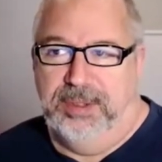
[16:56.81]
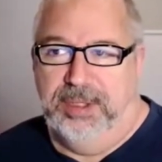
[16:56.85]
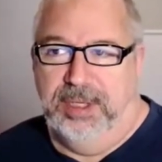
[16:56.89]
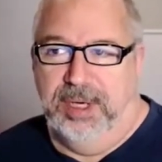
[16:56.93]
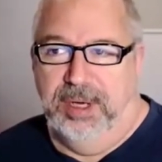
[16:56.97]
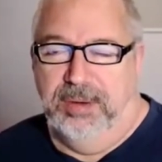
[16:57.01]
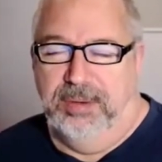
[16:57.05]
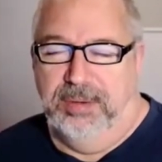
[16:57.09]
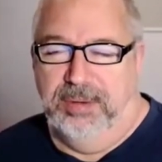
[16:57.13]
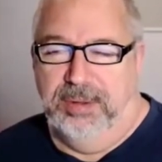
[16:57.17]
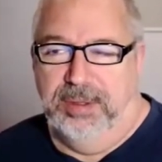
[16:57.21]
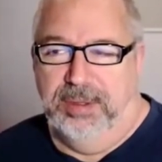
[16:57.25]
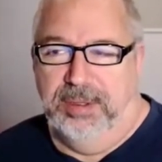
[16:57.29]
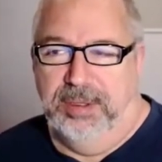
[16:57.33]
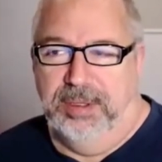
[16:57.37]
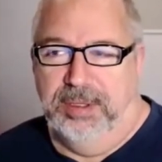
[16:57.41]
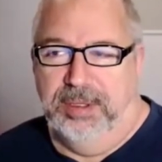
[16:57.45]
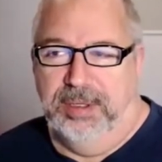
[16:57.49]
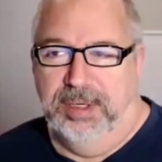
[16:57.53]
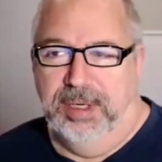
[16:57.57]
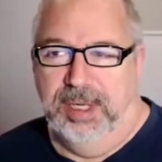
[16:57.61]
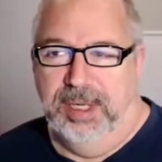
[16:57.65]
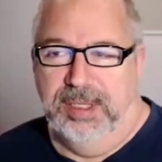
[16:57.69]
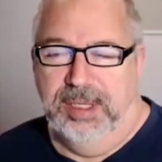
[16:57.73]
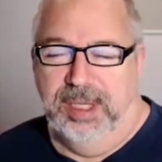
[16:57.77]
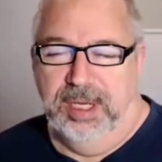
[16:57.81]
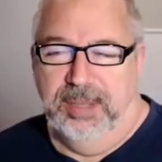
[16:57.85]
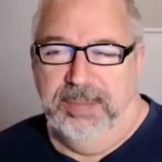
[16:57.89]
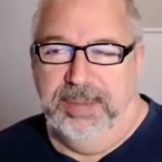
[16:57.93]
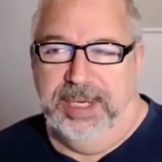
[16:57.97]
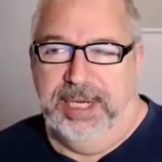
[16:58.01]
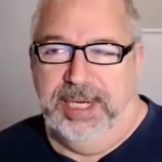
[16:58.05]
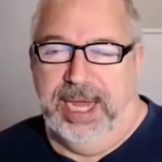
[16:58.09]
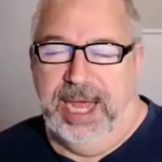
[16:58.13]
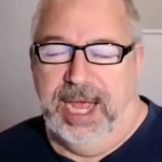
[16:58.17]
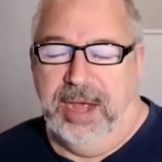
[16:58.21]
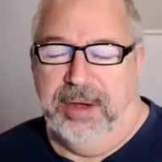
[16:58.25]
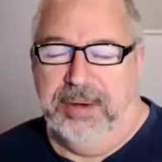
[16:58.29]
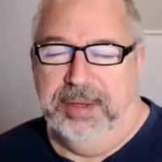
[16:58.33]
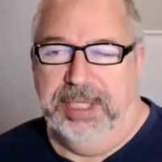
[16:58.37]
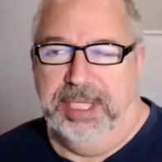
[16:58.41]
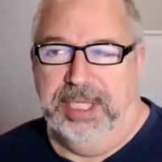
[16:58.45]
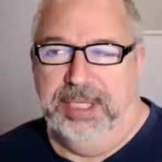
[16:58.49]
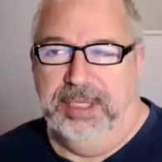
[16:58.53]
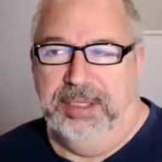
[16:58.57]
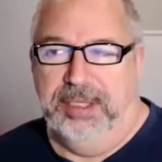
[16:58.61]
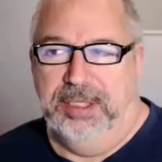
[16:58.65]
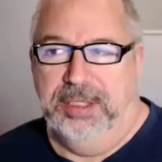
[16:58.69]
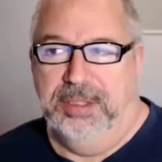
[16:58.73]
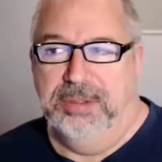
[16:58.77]
you know learn a little bit now and
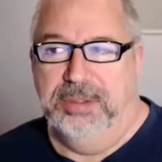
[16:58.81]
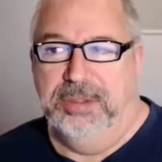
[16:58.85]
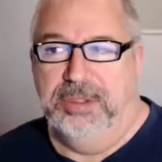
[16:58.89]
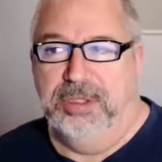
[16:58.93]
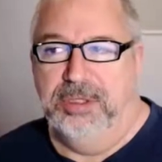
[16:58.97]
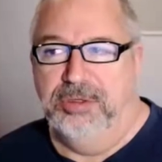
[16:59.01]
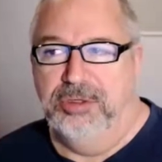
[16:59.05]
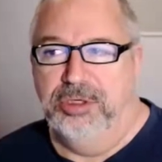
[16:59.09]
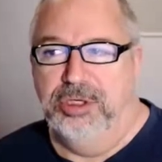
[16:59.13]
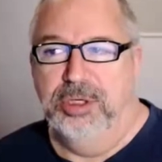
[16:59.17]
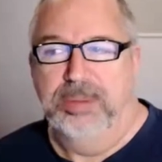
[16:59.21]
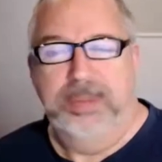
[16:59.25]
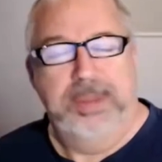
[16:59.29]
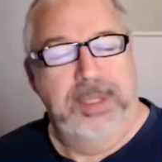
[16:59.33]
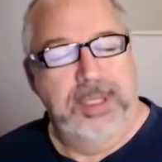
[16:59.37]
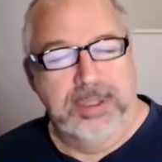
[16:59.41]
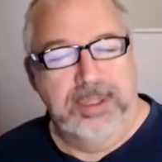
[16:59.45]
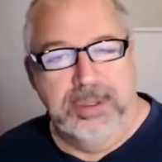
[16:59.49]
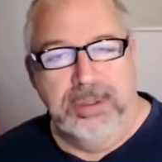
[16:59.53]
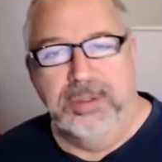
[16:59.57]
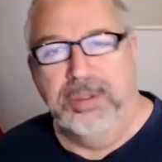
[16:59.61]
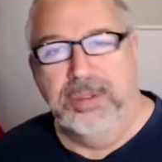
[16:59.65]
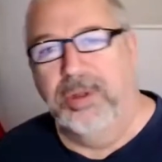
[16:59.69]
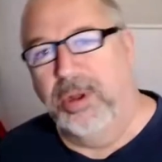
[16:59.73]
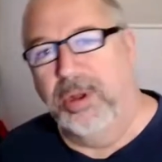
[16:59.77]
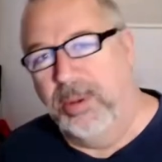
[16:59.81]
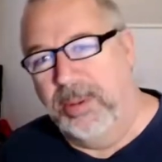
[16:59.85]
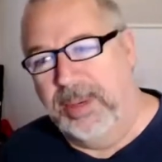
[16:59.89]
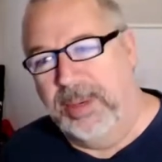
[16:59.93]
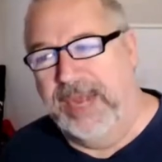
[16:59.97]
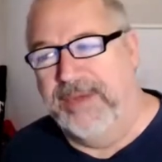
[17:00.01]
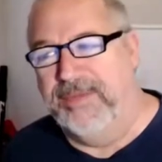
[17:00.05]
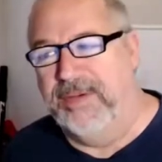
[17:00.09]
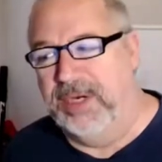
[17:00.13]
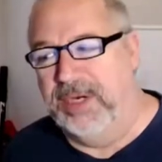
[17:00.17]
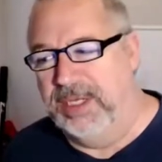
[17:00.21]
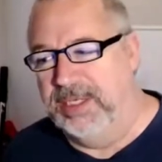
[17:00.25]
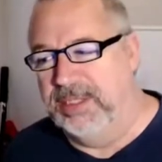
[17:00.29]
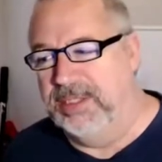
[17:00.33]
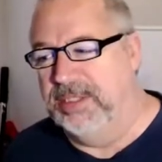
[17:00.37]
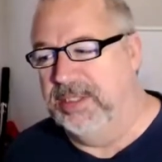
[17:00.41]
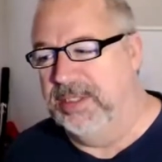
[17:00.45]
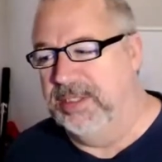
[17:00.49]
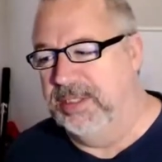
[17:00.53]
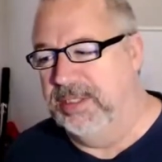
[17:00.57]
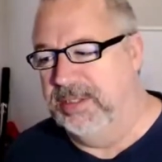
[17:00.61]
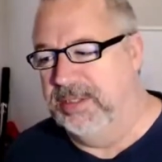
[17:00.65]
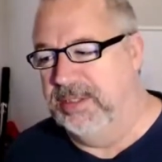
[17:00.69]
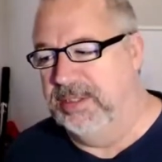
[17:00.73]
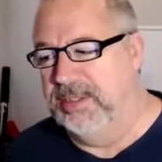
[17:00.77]
then use YouTube or Google or whatever it is
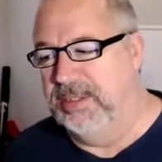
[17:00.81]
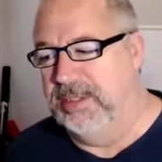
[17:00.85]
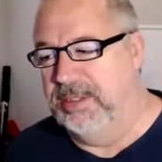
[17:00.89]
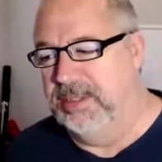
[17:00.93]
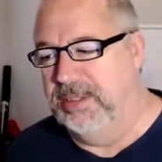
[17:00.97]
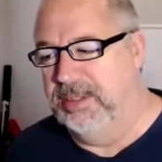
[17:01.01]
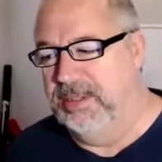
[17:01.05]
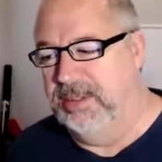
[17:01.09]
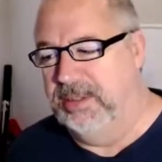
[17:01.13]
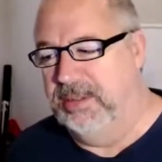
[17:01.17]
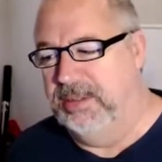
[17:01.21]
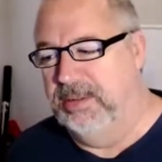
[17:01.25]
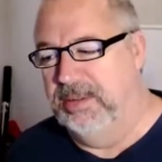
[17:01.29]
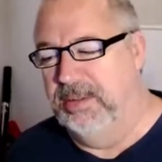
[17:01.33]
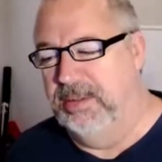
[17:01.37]
to to